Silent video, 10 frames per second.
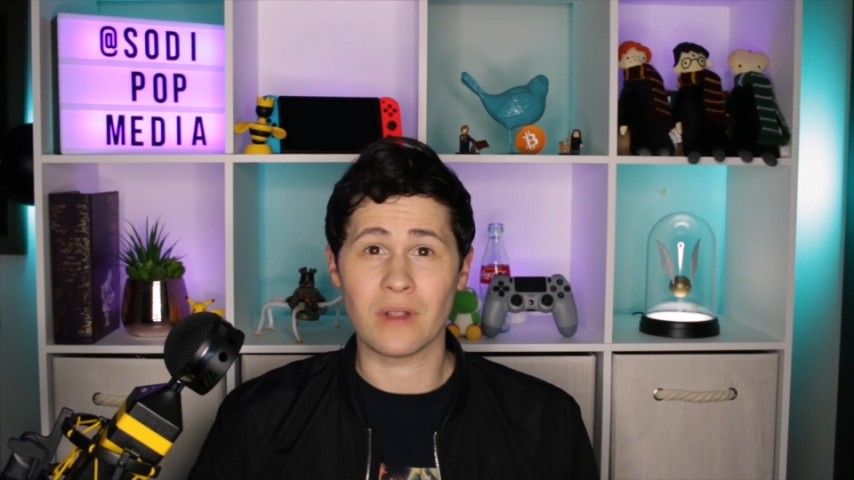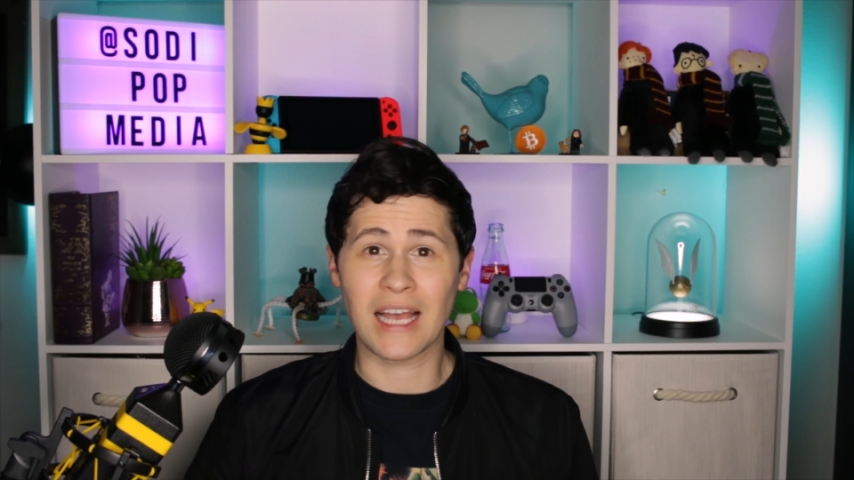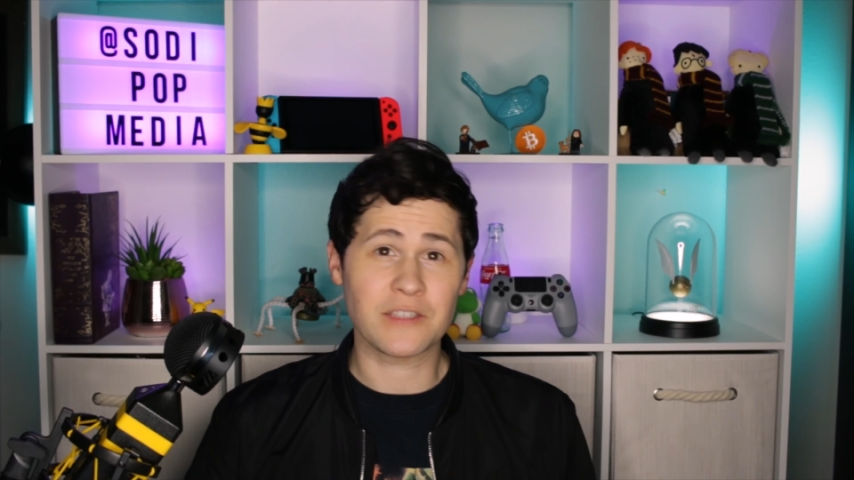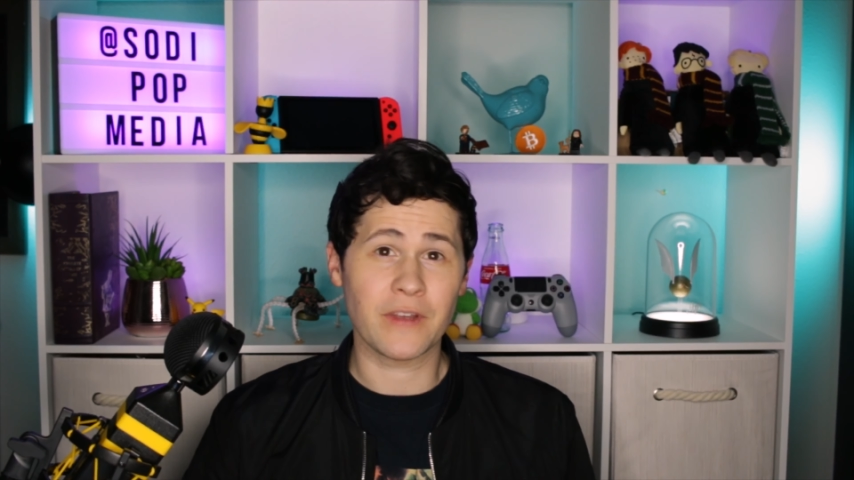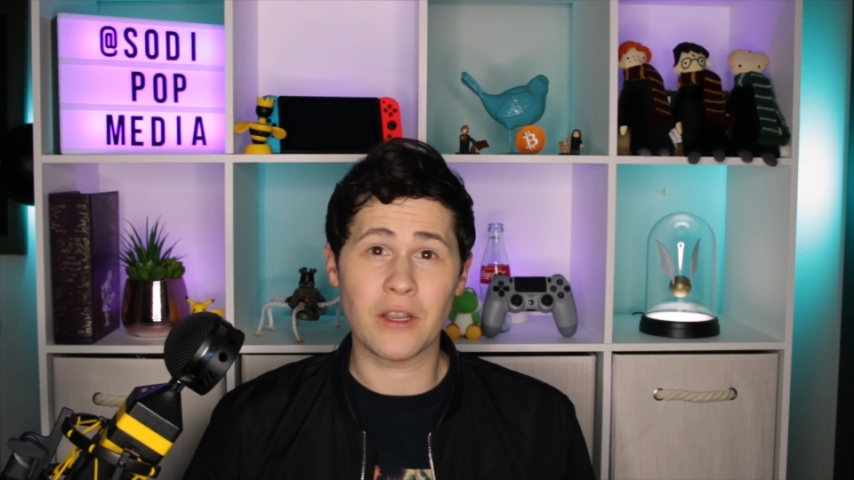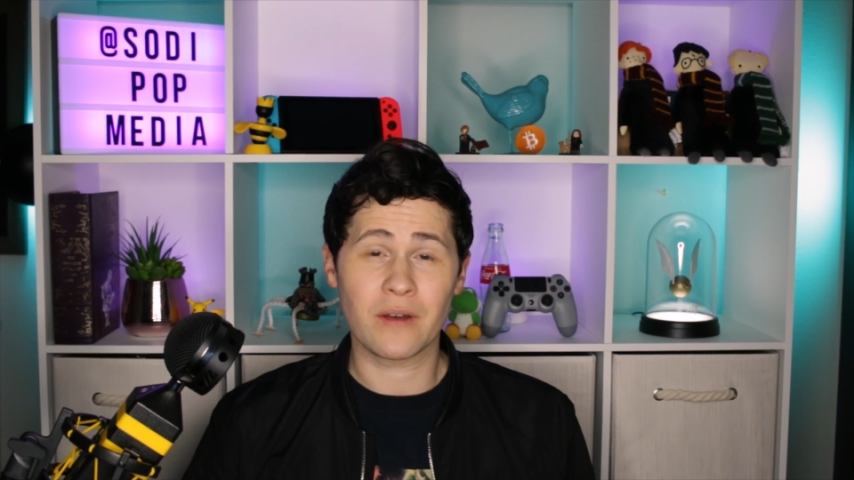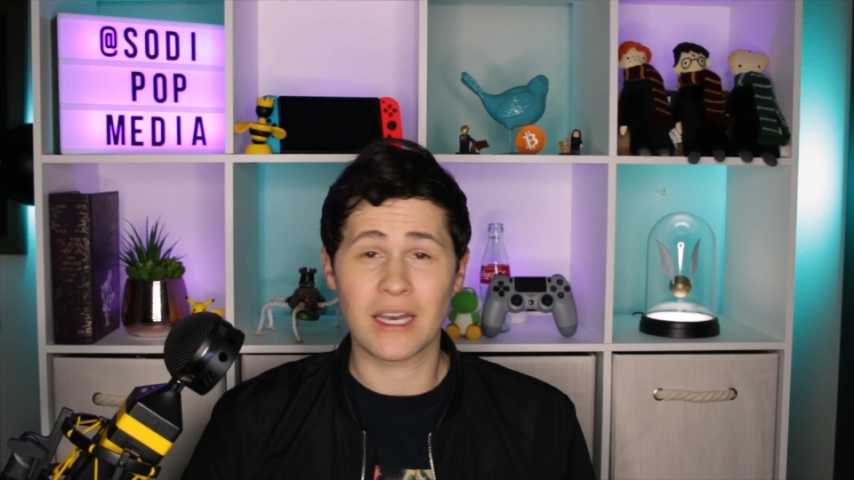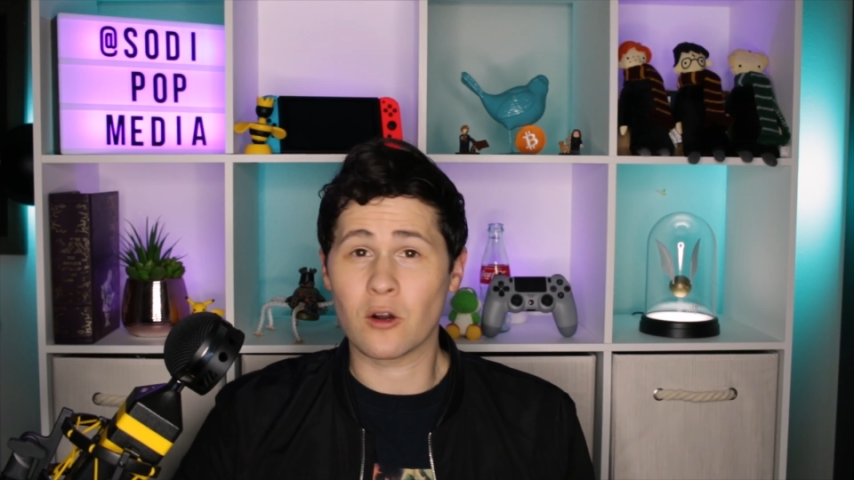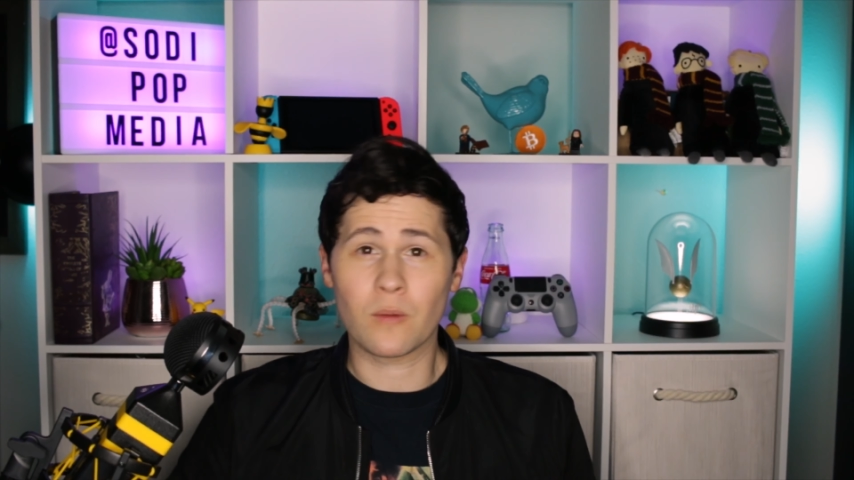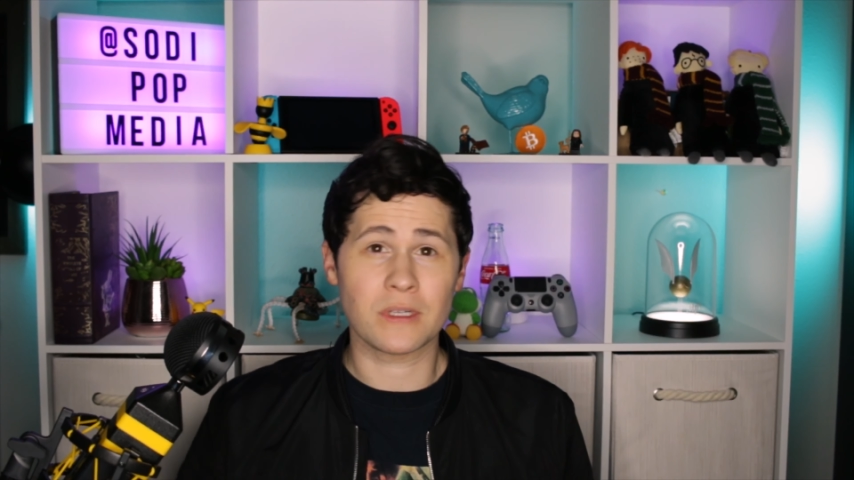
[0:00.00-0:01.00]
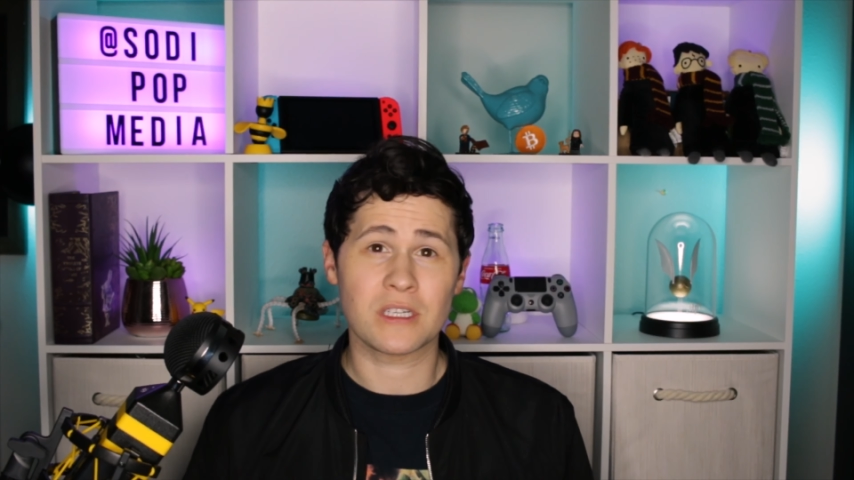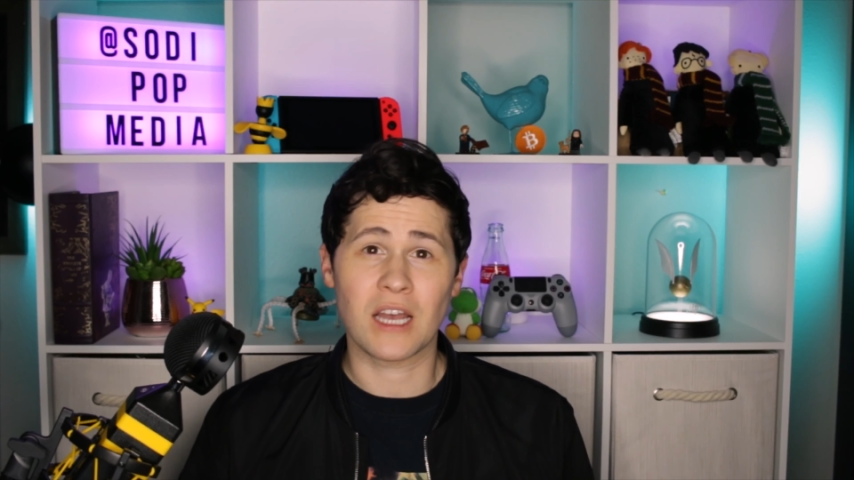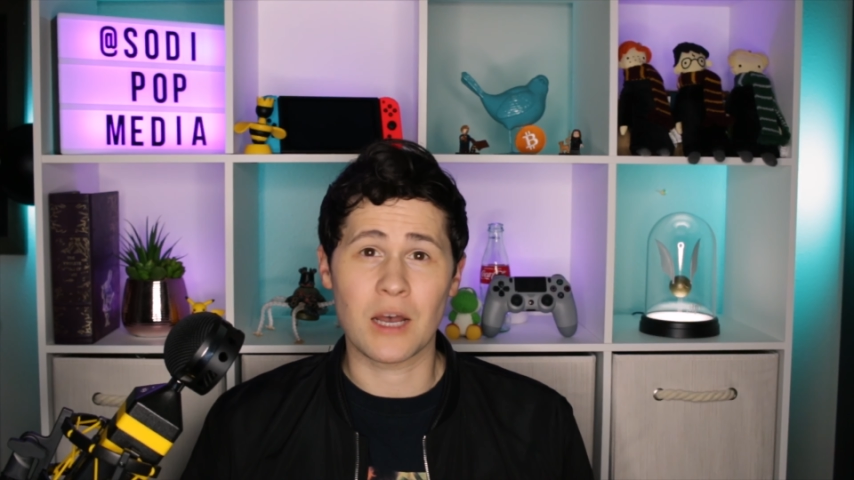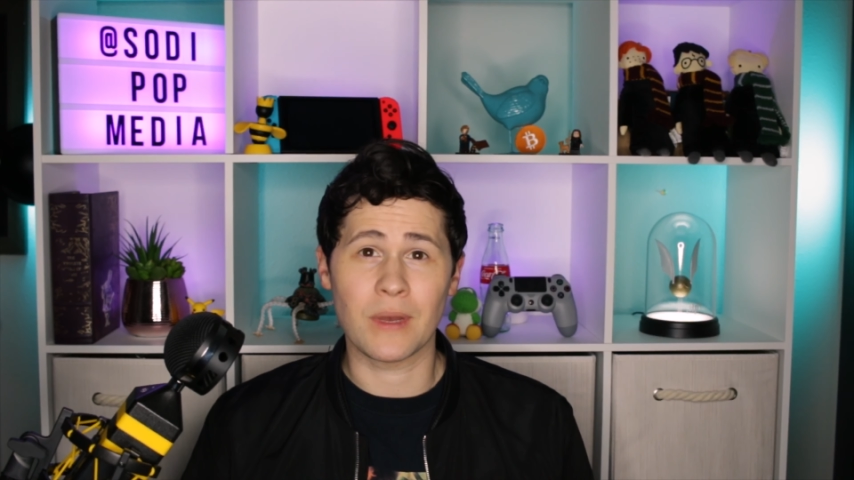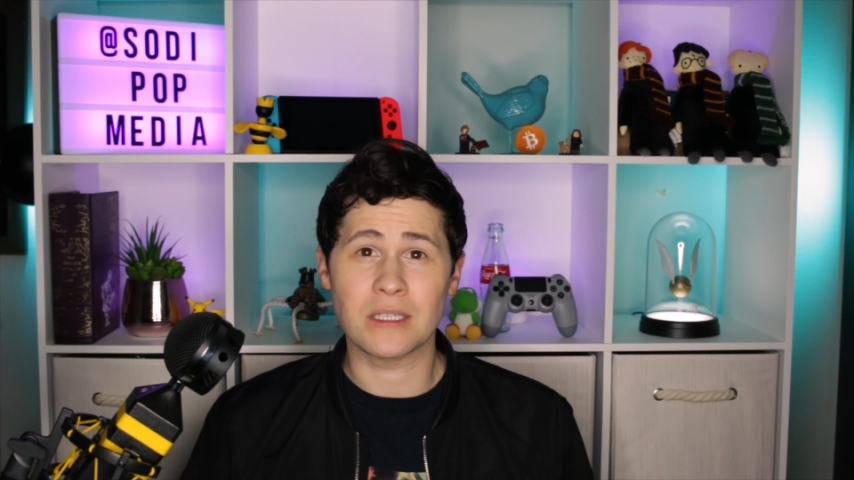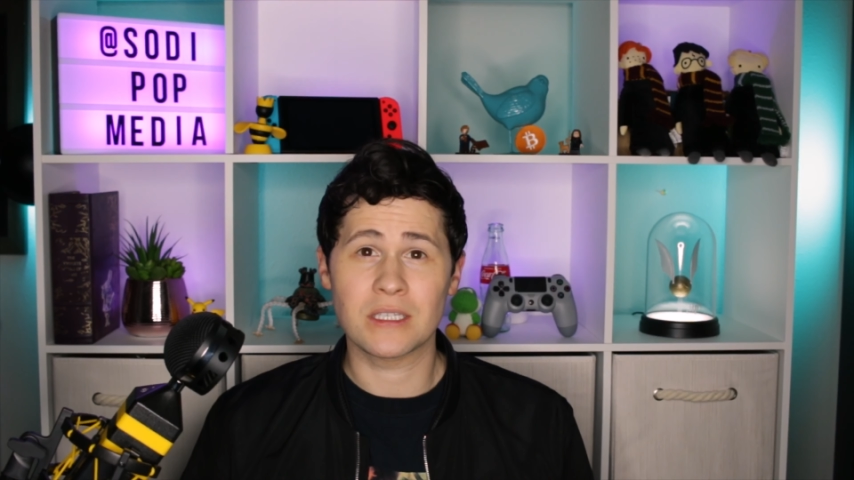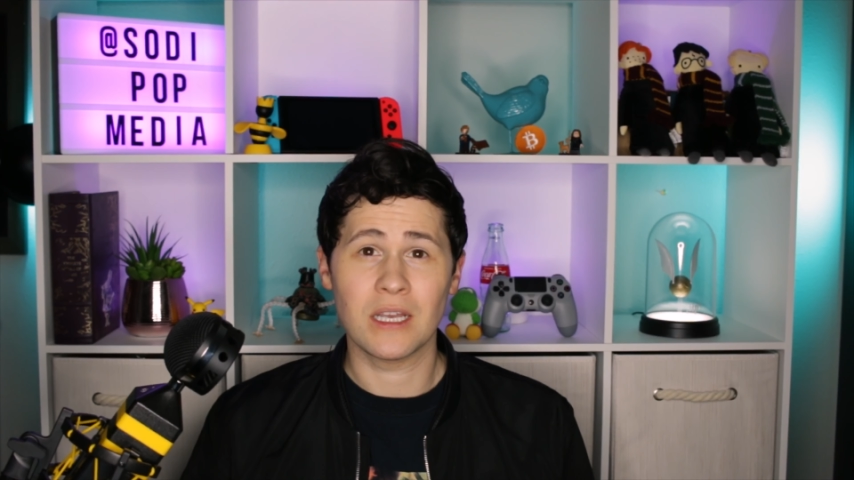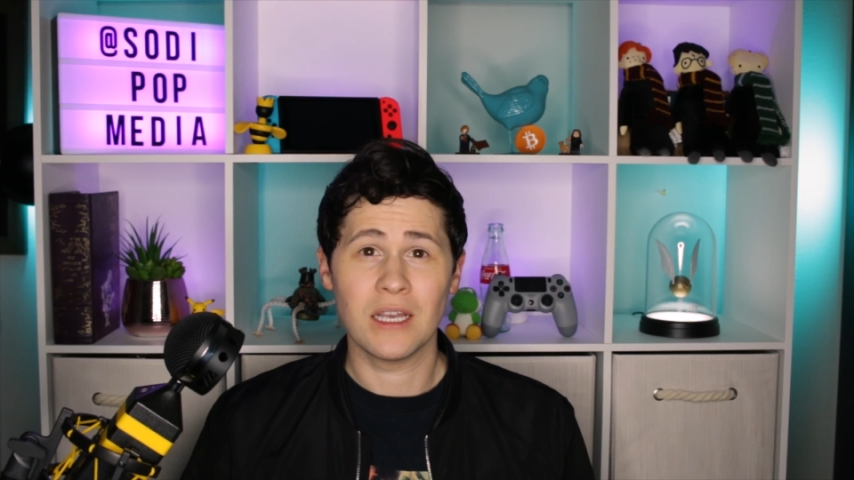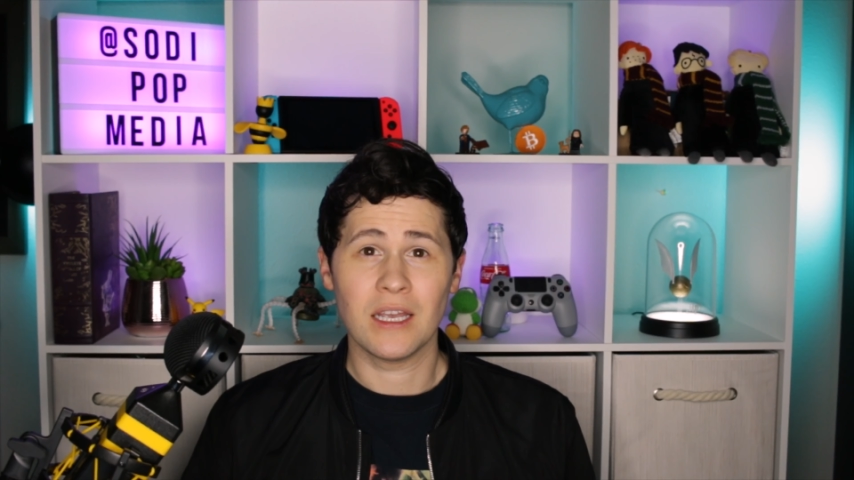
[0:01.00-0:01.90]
The last video I got a whole bunch of comments